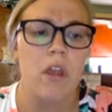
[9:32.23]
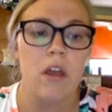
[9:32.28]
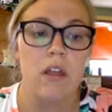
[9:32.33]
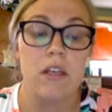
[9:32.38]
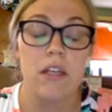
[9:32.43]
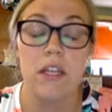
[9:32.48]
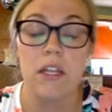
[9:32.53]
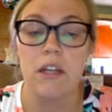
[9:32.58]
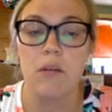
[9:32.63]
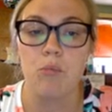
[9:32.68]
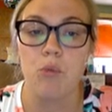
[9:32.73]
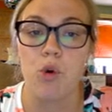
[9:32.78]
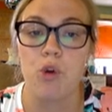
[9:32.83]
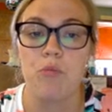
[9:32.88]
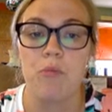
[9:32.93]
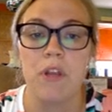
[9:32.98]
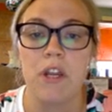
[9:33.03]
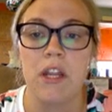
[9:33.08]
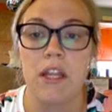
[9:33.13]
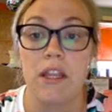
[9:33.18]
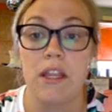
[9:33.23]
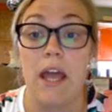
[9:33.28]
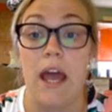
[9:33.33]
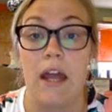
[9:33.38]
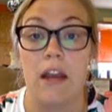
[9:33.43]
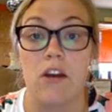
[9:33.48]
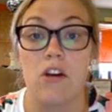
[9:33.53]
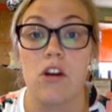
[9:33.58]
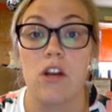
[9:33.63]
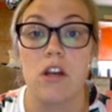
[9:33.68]
need improvement in
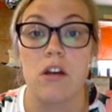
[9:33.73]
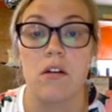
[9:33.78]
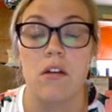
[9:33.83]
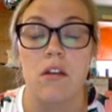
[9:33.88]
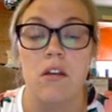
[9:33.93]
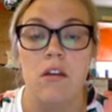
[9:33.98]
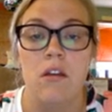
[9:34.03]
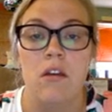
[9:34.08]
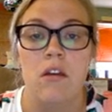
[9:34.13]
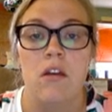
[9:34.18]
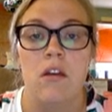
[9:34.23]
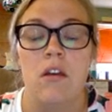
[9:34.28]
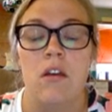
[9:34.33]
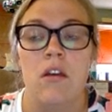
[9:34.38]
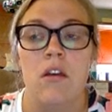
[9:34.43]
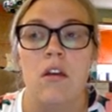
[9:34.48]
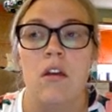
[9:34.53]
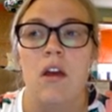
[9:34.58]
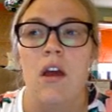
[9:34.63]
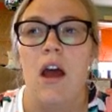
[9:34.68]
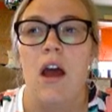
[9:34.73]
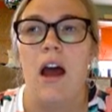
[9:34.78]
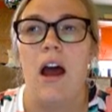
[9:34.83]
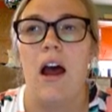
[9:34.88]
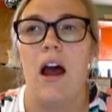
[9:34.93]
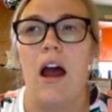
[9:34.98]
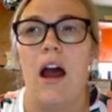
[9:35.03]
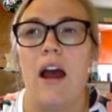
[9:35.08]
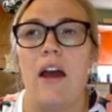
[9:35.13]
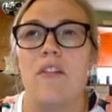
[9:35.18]
that area.
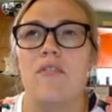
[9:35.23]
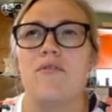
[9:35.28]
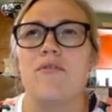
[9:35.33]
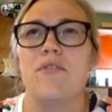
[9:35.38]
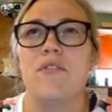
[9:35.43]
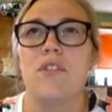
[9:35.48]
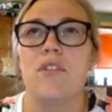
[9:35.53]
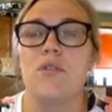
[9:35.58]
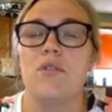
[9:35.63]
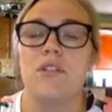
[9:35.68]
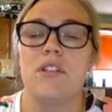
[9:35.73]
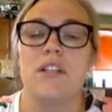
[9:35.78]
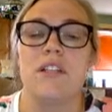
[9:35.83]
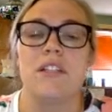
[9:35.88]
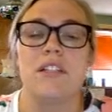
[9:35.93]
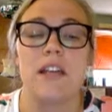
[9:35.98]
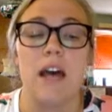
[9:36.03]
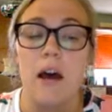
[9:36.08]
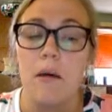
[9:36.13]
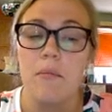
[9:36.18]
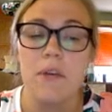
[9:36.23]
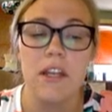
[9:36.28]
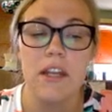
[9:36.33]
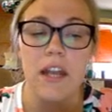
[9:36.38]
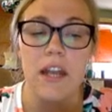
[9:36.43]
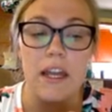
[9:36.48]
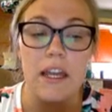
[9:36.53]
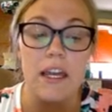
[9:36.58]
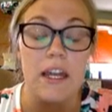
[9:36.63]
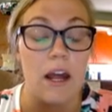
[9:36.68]
I've used it some
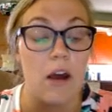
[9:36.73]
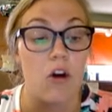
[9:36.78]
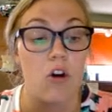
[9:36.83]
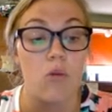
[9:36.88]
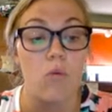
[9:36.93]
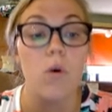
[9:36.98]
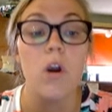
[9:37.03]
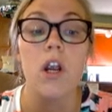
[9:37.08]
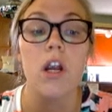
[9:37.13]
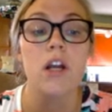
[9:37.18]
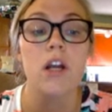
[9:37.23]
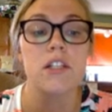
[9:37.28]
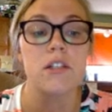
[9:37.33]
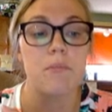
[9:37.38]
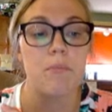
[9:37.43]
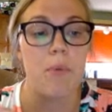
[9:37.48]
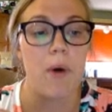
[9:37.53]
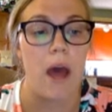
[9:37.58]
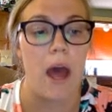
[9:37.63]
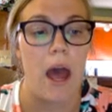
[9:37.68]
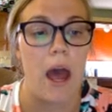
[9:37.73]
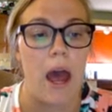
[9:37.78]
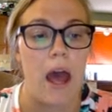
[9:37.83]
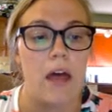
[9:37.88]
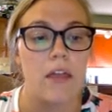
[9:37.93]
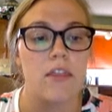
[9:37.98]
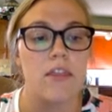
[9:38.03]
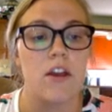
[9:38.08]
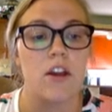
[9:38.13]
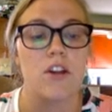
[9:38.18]
and I get how it works, but
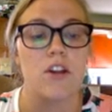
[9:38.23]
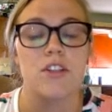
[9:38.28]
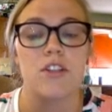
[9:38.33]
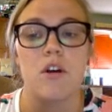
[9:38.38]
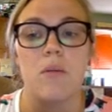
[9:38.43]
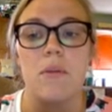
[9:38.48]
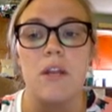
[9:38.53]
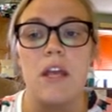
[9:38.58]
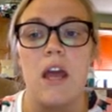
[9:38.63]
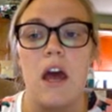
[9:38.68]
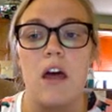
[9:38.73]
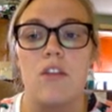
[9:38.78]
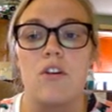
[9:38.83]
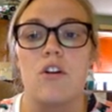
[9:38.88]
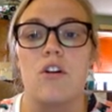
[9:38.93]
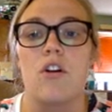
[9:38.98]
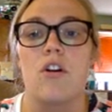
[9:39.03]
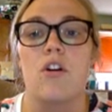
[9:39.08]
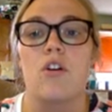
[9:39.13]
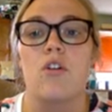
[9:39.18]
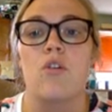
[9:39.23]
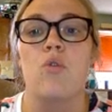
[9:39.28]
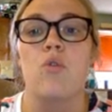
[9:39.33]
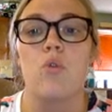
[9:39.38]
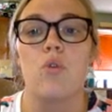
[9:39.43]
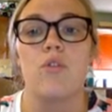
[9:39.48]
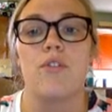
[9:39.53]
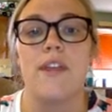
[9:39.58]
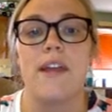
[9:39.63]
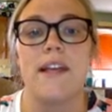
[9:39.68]
there's so many other
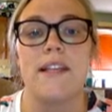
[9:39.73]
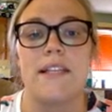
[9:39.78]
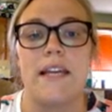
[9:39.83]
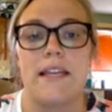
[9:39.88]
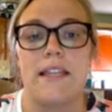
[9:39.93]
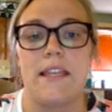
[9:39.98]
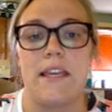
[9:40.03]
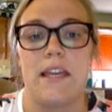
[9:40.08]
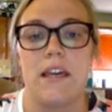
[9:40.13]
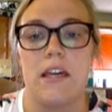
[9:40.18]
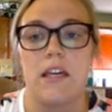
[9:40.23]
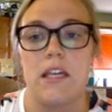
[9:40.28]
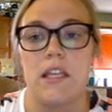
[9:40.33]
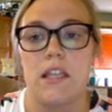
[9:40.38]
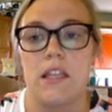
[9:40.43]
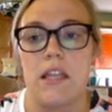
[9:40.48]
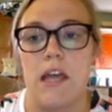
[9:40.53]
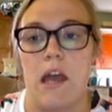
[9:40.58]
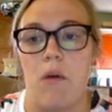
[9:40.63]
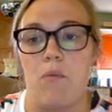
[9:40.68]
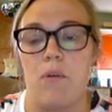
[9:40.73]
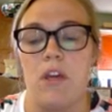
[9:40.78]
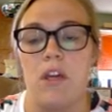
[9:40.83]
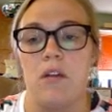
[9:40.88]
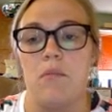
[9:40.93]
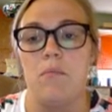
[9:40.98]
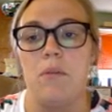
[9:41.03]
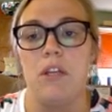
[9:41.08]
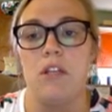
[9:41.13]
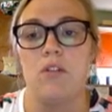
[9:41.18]
cool things I think that we
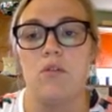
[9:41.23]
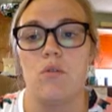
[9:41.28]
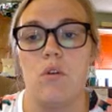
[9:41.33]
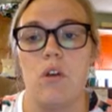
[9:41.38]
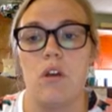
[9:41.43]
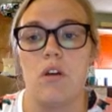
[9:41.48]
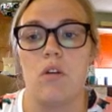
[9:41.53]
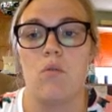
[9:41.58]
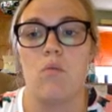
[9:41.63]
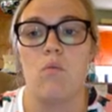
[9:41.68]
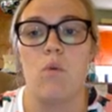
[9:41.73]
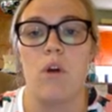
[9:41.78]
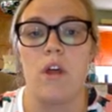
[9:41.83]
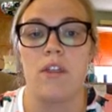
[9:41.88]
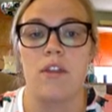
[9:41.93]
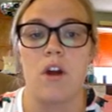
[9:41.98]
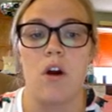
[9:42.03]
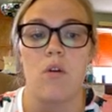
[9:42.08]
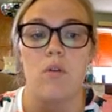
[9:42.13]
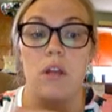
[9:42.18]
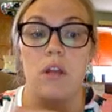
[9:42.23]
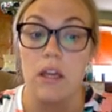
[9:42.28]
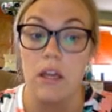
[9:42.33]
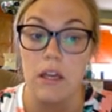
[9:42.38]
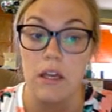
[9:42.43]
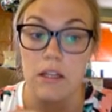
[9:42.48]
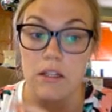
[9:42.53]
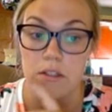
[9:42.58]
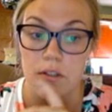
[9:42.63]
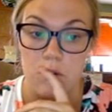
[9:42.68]
could be doing with
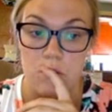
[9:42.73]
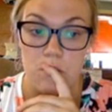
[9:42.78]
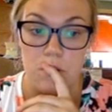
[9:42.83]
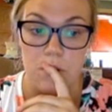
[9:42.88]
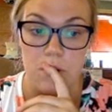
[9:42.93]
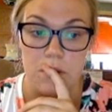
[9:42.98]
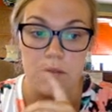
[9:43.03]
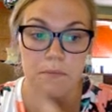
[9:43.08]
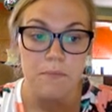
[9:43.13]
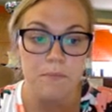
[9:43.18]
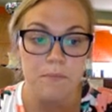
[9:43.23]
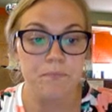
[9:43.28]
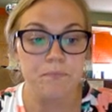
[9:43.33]
coding in schools.